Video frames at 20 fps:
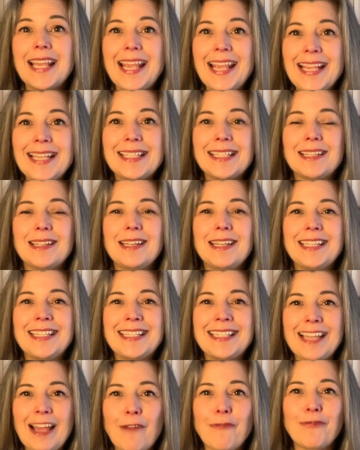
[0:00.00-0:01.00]
is
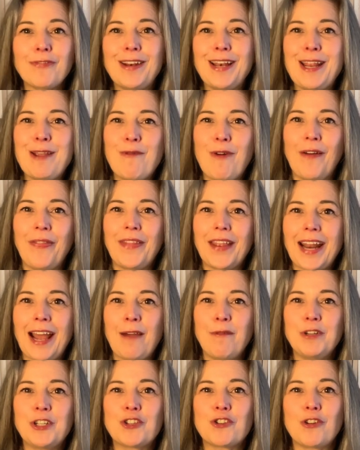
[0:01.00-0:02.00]
definitely one that I
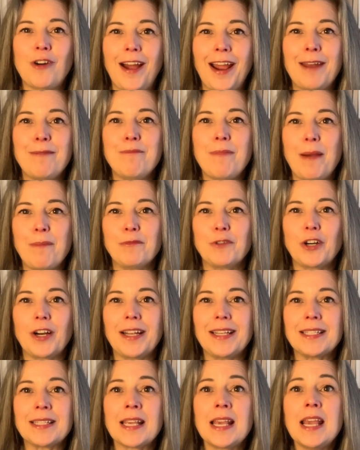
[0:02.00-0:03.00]
would try and
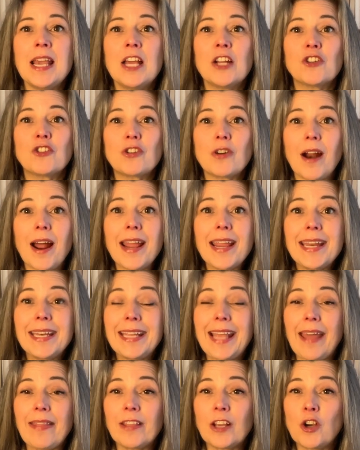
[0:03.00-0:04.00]
memorize. Try and
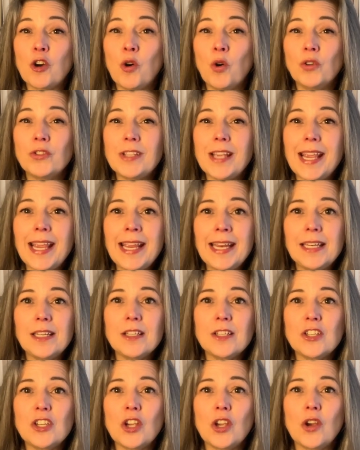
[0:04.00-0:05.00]
get the chords
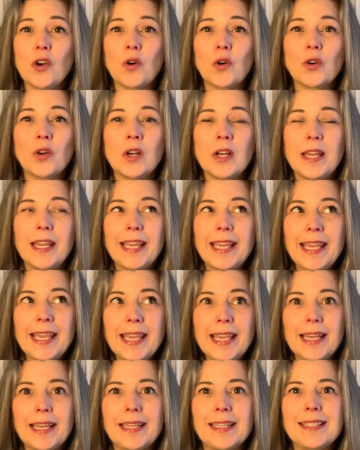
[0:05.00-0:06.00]
into your
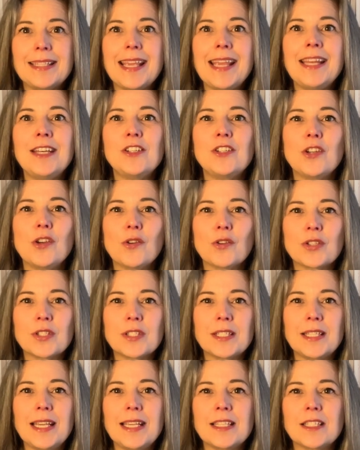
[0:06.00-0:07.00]
ears, into your
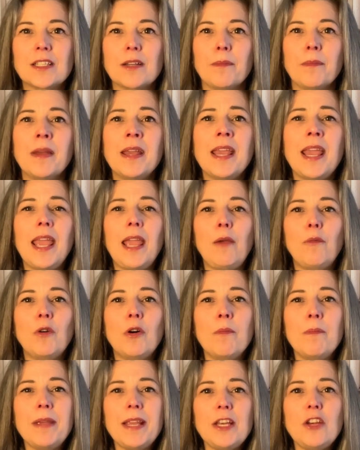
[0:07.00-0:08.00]
system. It will
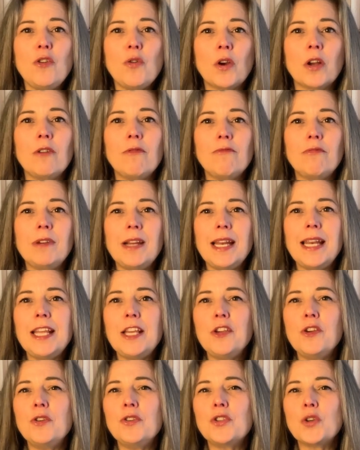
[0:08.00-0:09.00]
mean you can really
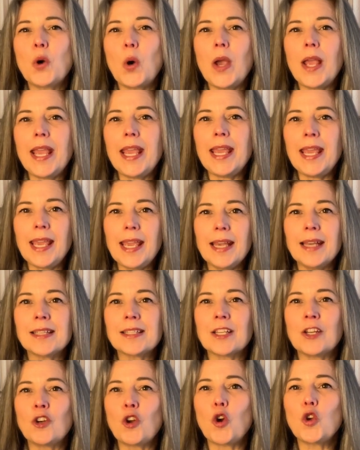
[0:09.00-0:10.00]
use your ears
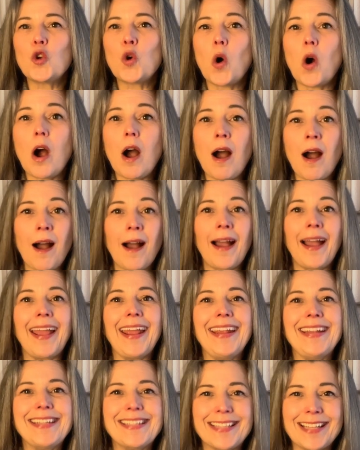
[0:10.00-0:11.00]
and not your
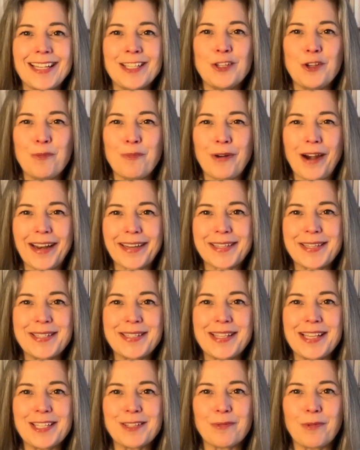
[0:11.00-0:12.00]
eyes as you practice
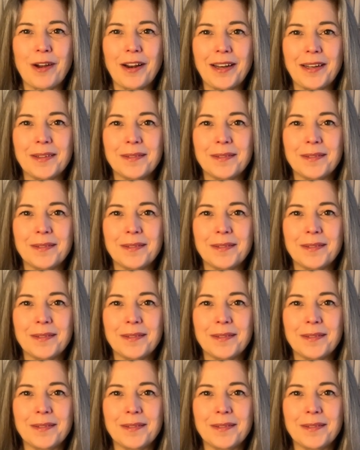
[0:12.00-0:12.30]
this one.